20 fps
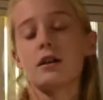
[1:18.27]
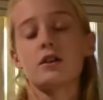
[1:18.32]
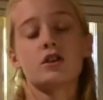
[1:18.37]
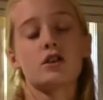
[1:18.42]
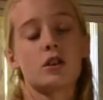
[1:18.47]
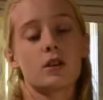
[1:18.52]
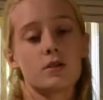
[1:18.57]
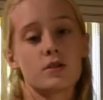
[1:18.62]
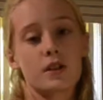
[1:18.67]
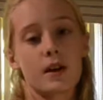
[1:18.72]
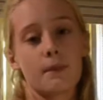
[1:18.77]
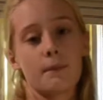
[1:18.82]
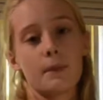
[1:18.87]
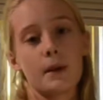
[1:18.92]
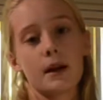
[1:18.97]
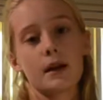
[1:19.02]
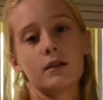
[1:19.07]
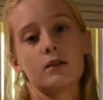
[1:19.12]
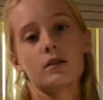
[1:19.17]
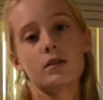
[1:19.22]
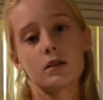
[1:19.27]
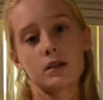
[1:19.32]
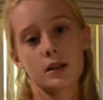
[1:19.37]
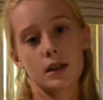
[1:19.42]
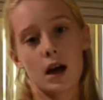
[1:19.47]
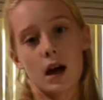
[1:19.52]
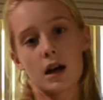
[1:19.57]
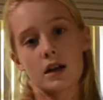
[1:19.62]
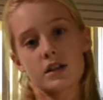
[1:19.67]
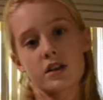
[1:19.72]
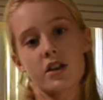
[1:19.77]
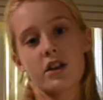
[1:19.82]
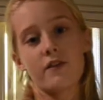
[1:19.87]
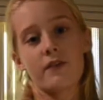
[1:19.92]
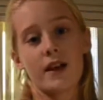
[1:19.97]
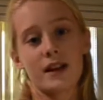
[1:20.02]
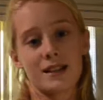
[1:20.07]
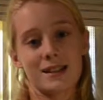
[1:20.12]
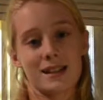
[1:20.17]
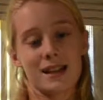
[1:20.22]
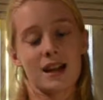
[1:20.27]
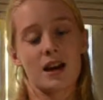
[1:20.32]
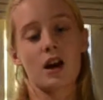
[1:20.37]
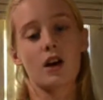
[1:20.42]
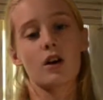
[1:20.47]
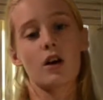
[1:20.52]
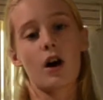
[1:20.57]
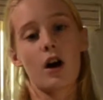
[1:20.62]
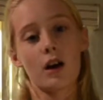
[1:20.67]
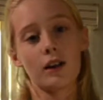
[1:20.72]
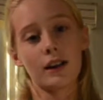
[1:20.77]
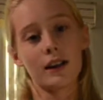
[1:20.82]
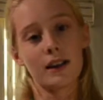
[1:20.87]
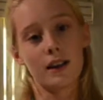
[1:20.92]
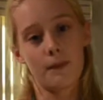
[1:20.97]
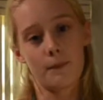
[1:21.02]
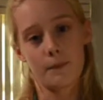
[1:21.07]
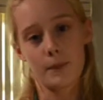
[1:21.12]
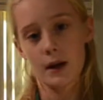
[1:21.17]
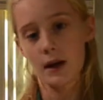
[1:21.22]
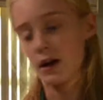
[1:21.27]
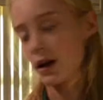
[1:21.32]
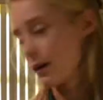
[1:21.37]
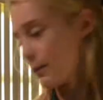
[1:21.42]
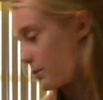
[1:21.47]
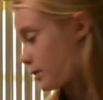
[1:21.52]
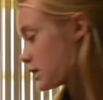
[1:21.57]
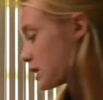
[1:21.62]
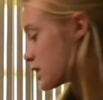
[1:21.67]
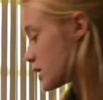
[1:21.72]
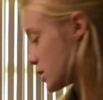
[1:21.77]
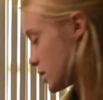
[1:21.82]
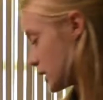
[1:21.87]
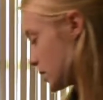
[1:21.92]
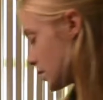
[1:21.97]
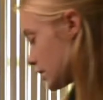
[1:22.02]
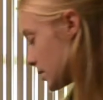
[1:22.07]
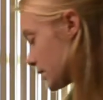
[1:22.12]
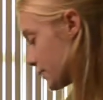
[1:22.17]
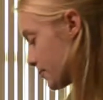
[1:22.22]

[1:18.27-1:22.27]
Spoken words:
Show jumping, dressage, and eventing are all Olympic competitions.